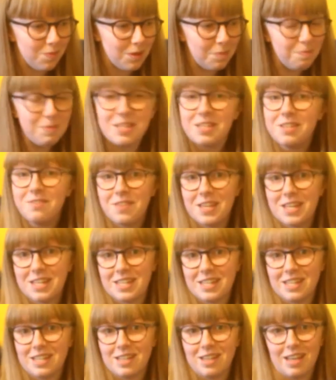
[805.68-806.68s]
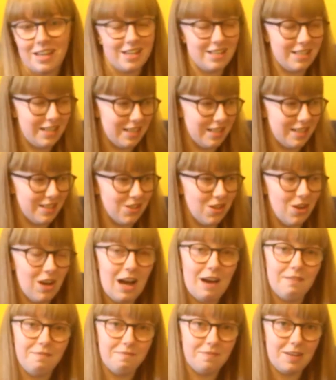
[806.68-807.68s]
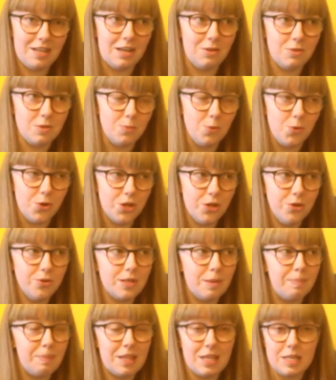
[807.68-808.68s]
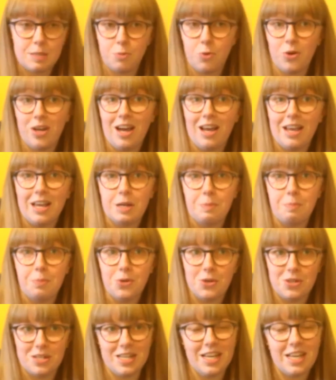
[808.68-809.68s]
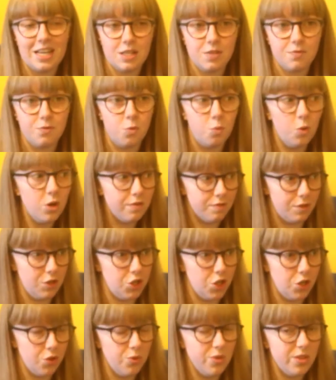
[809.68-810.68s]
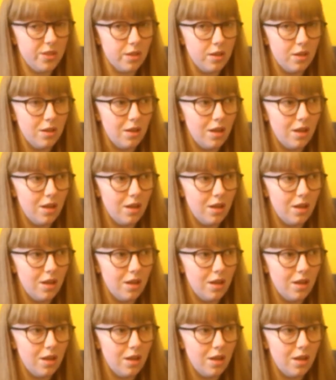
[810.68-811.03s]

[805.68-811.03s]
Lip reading: Mischief Theatre, like I said at the start, have announced more shows, and by this point I had booked tickets for one of the shows,